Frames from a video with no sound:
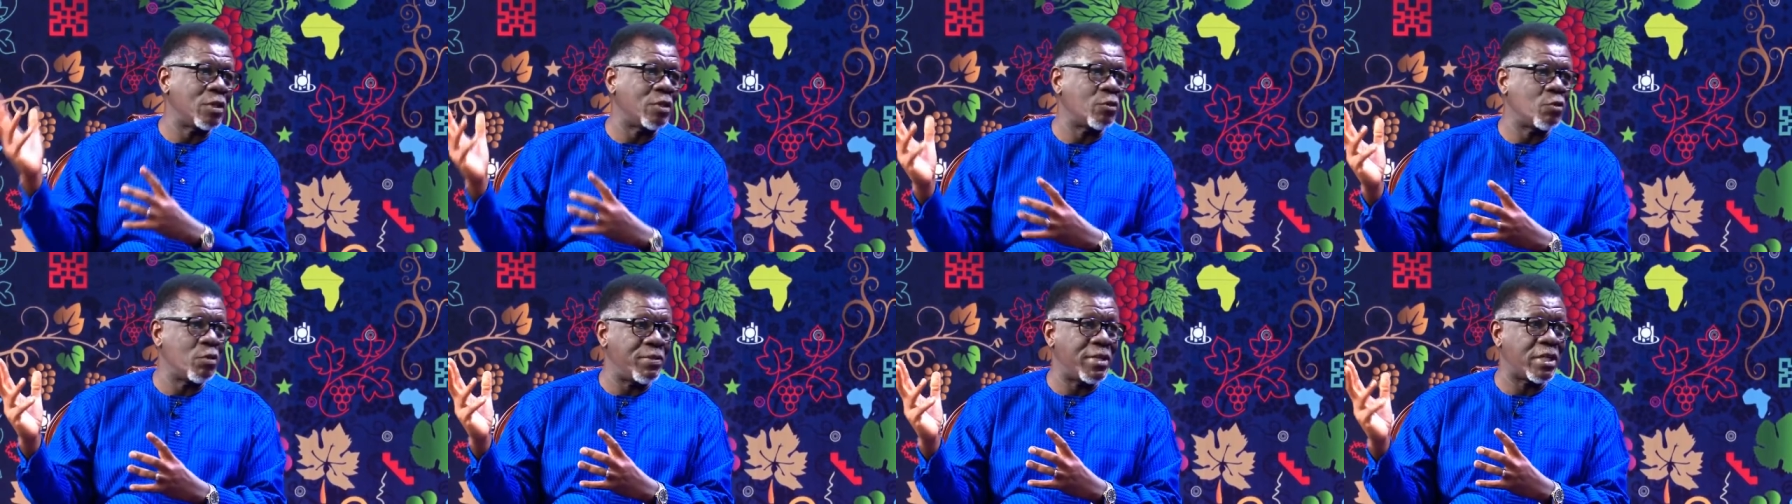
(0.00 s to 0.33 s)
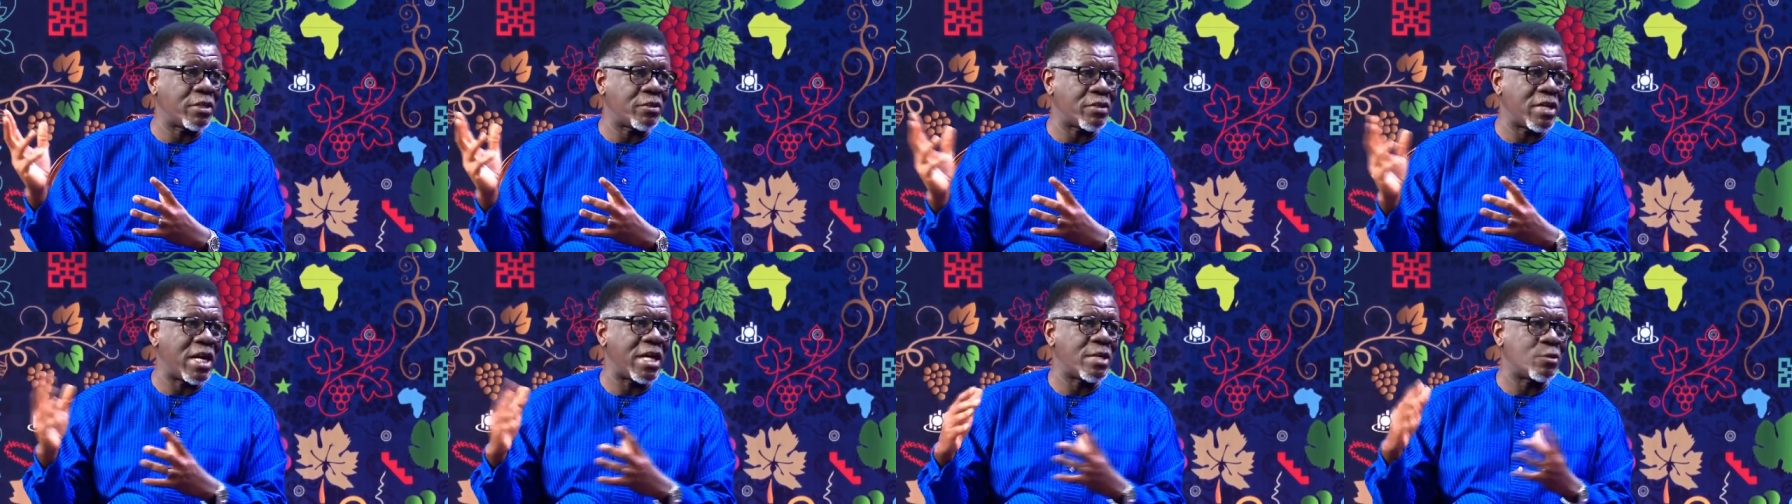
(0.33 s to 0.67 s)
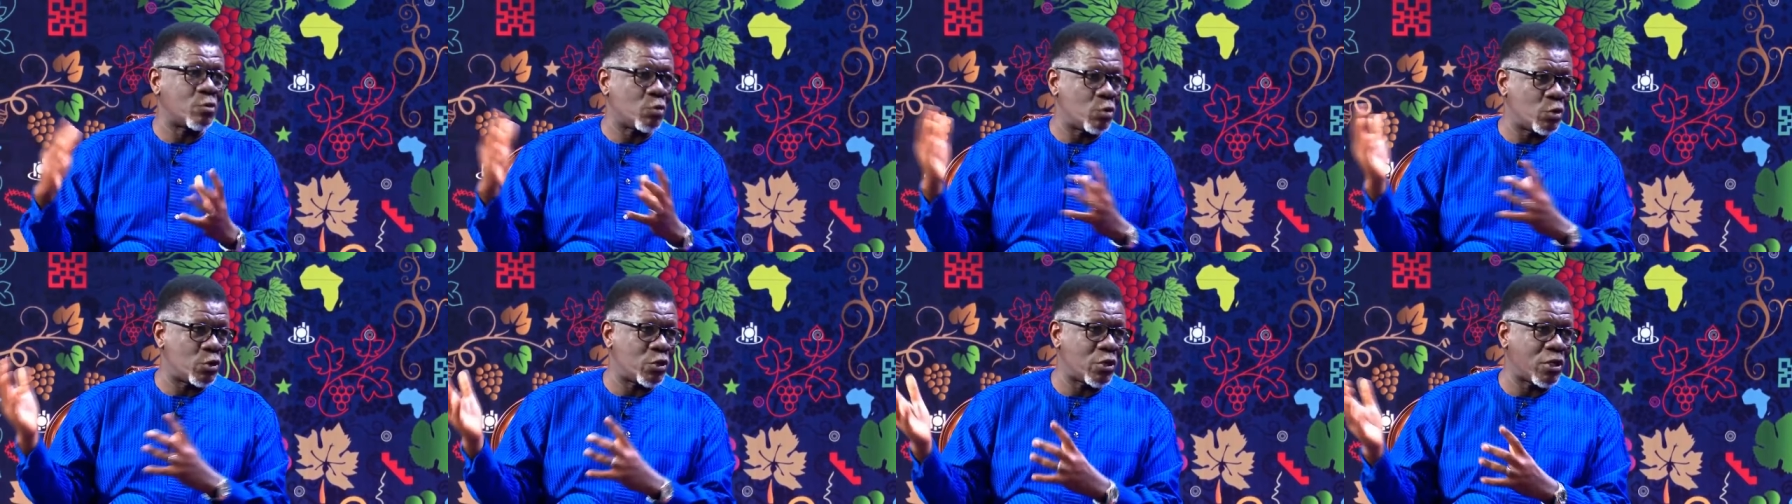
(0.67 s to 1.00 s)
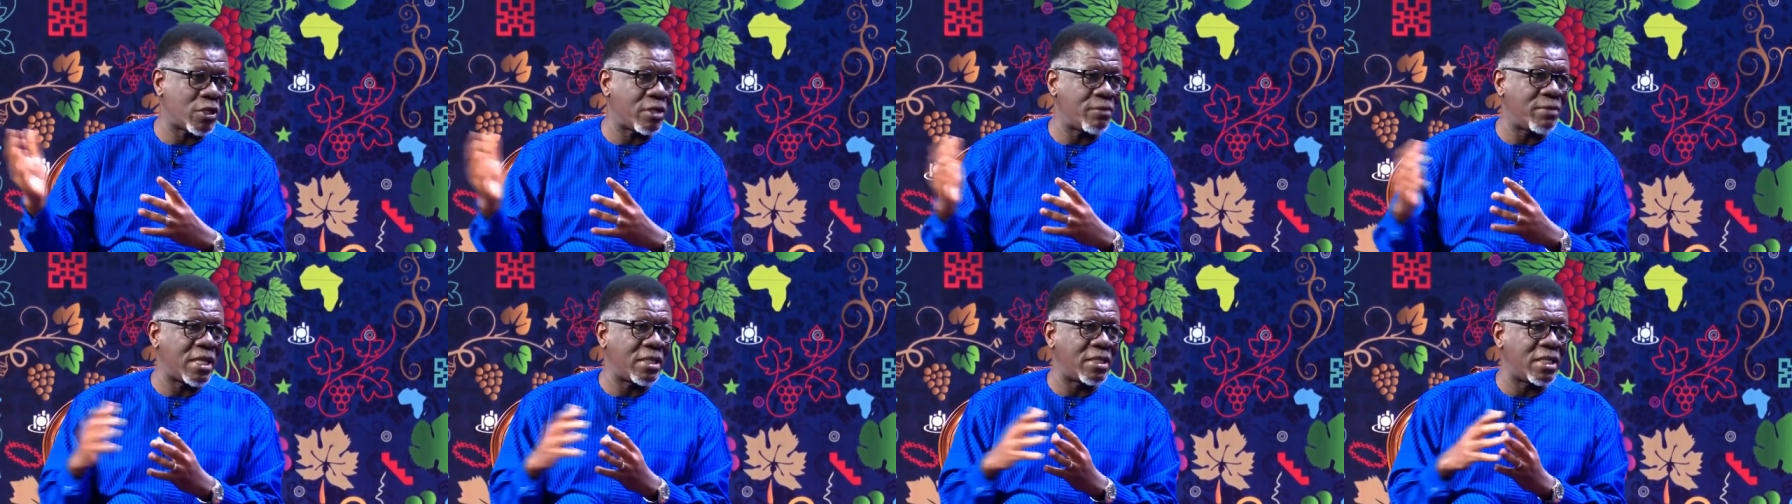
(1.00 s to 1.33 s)
will be Christ. We'll talk
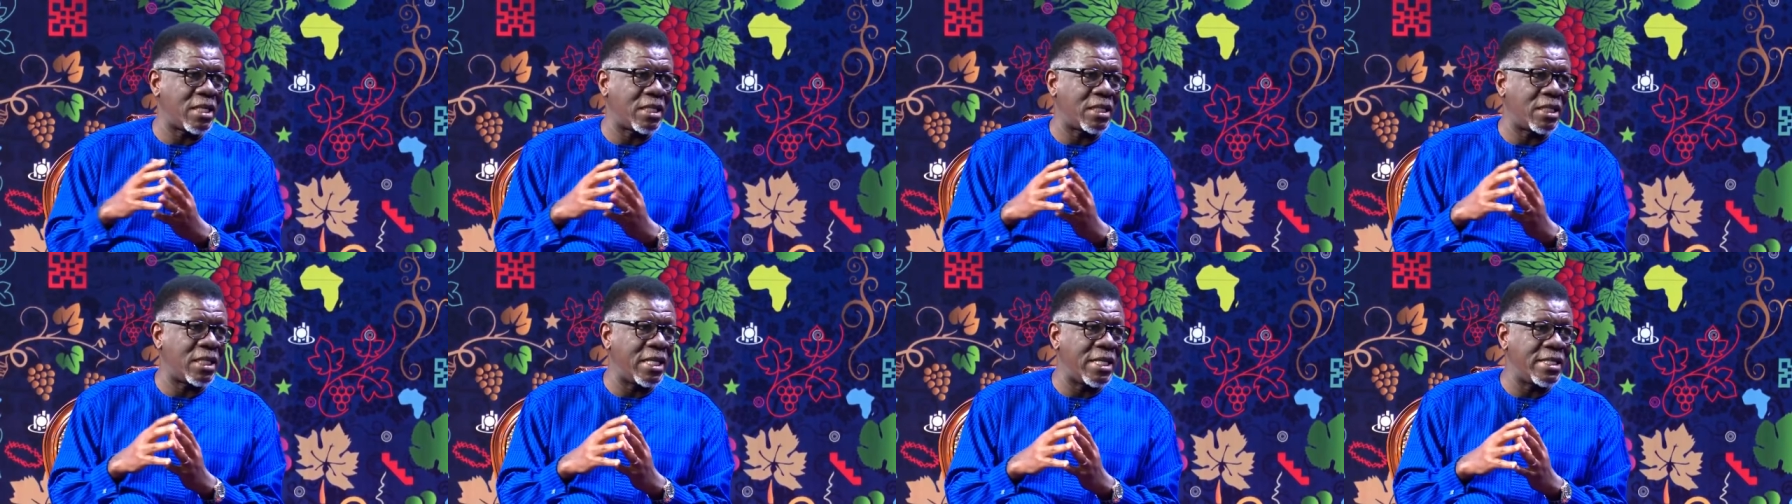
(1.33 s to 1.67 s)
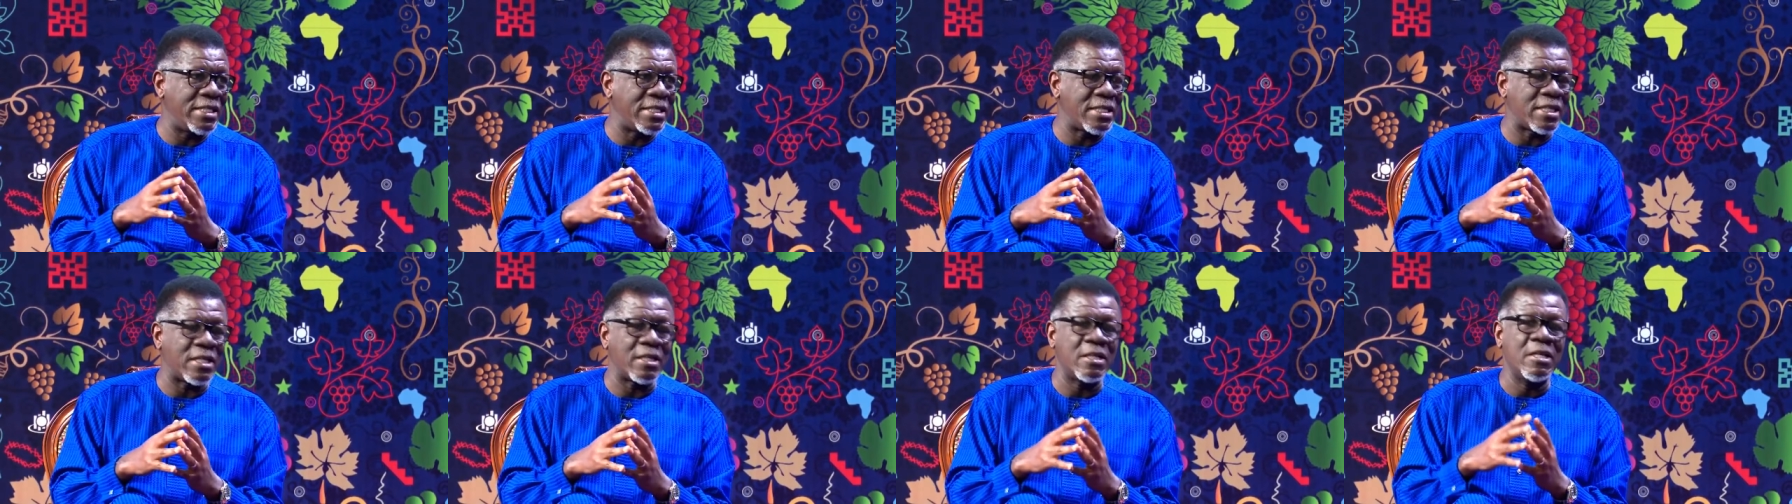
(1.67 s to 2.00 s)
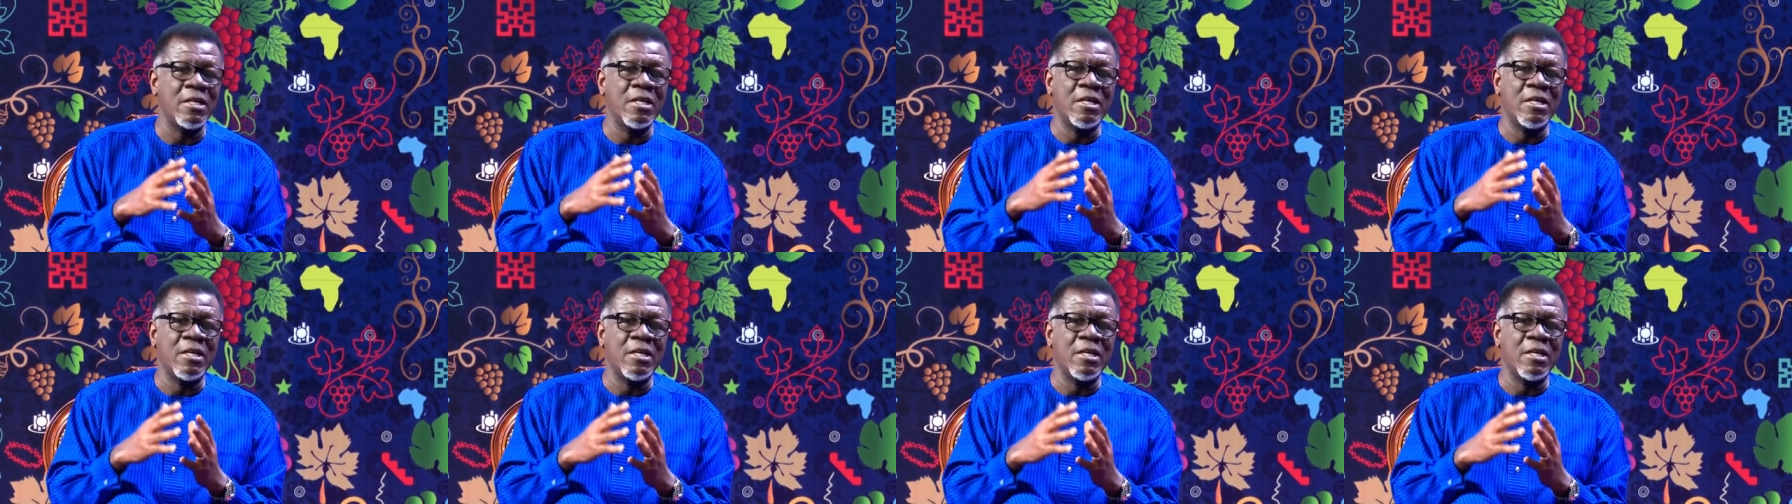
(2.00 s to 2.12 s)
about that later.